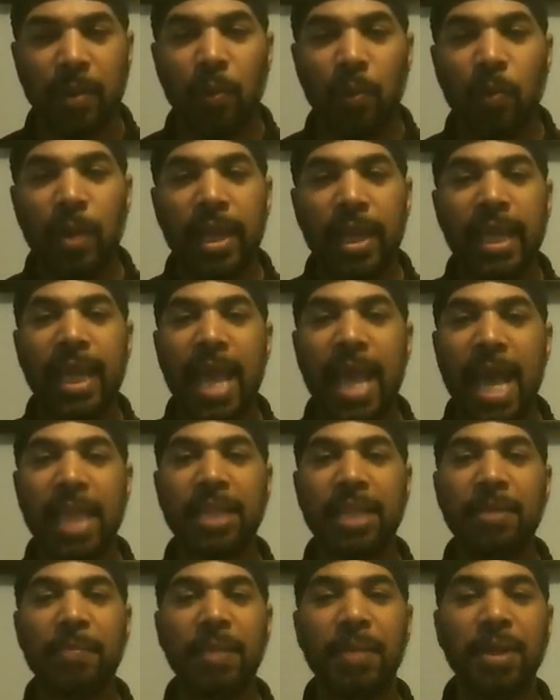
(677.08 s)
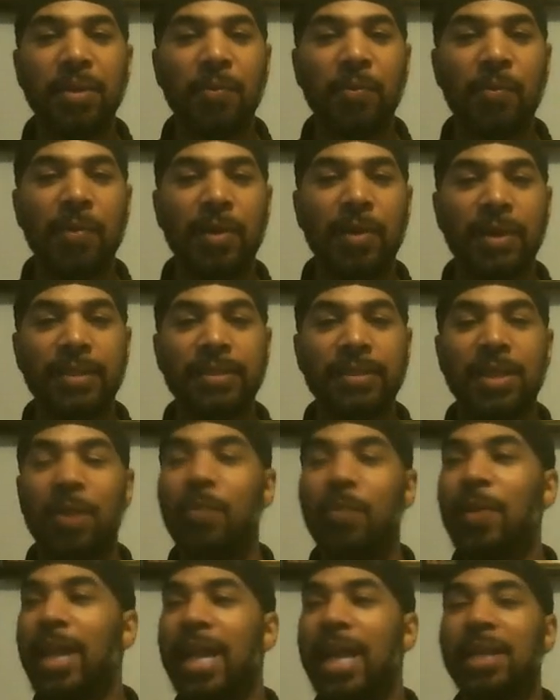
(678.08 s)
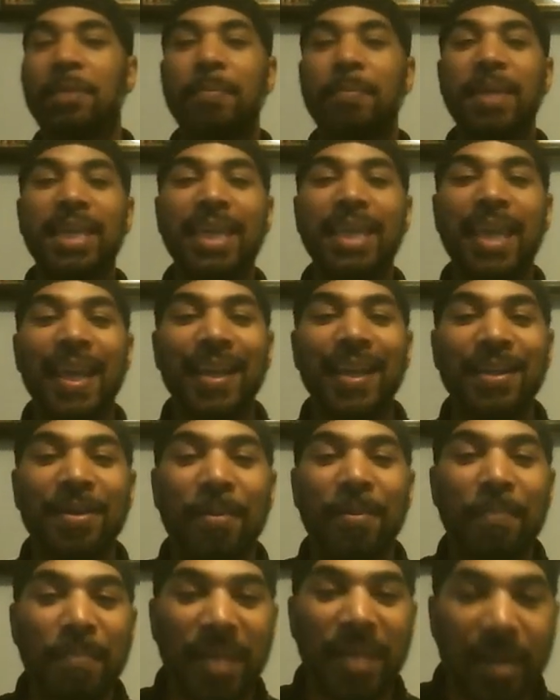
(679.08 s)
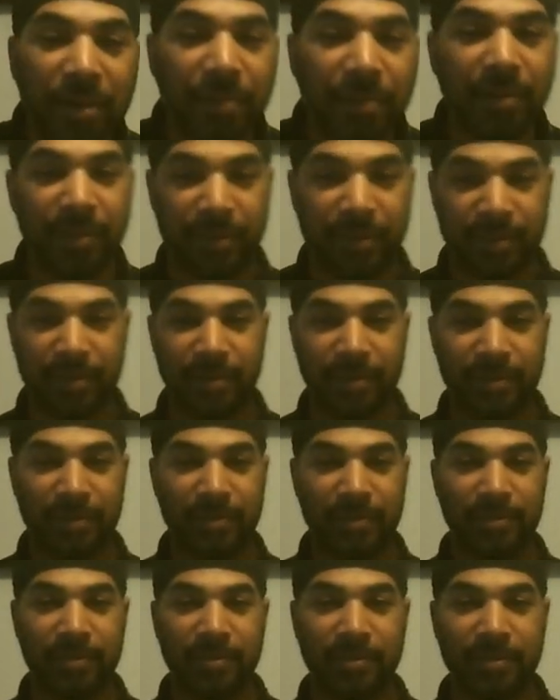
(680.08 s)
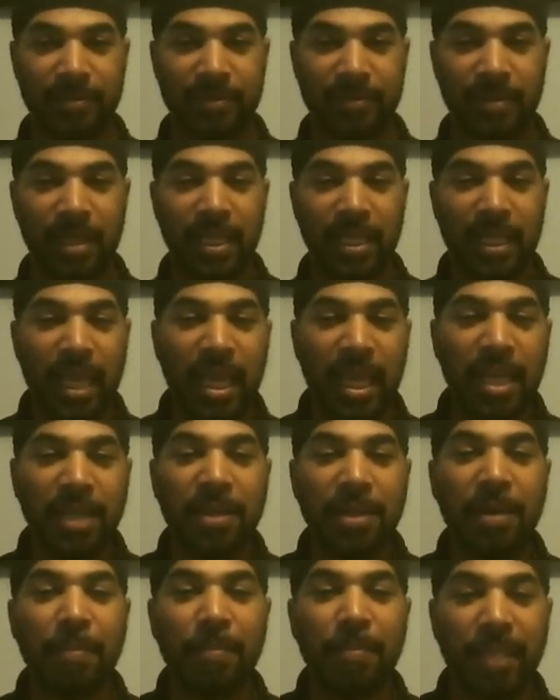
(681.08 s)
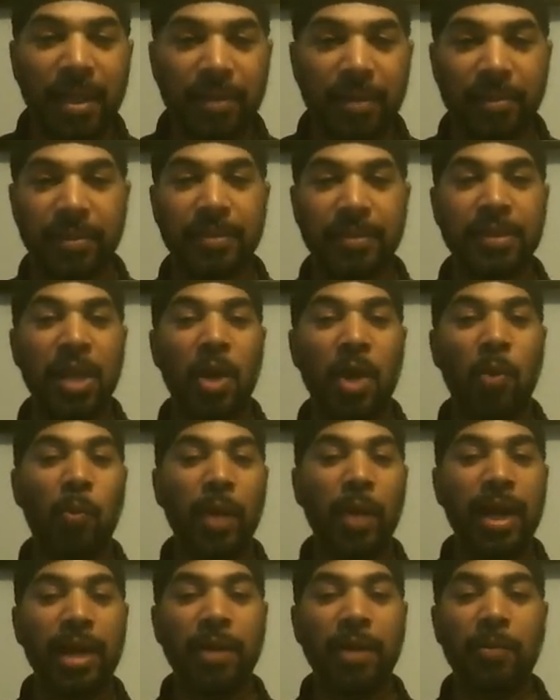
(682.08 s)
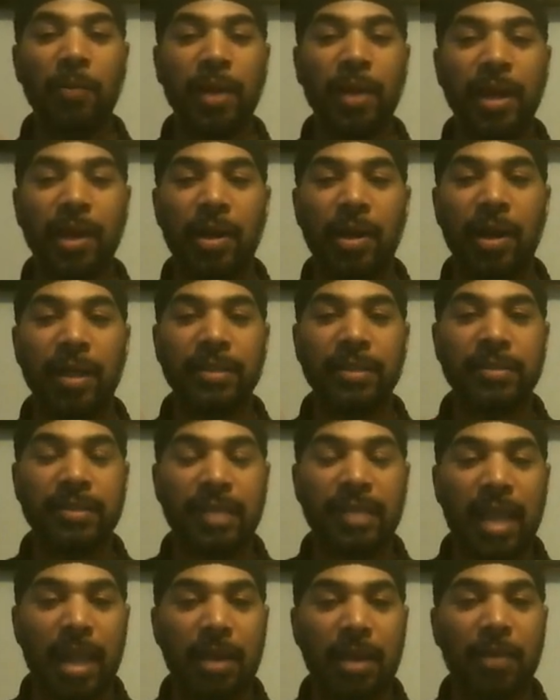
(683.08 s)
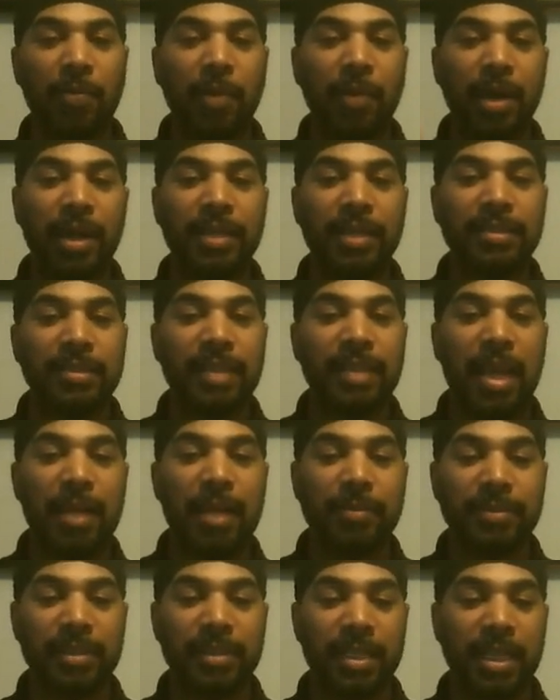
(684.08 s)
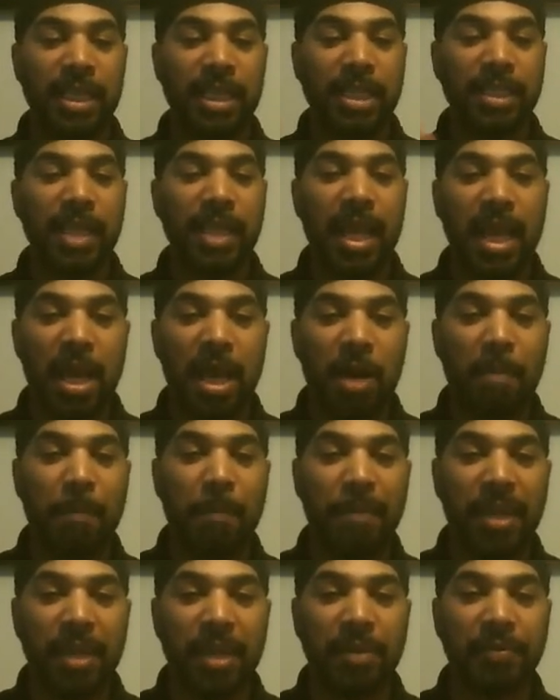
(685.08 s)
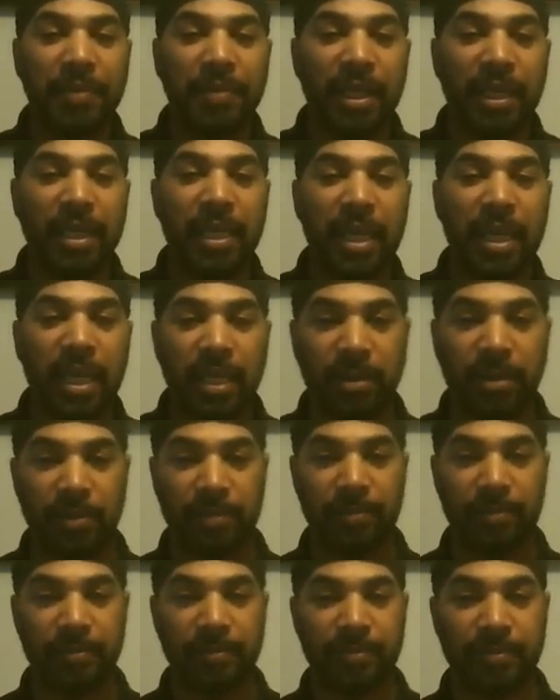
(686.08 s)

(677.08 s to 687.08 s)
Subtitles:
We have to be the one. We have to be kingdom builders. Kingdom builders. We're establishing to help build the kingdom.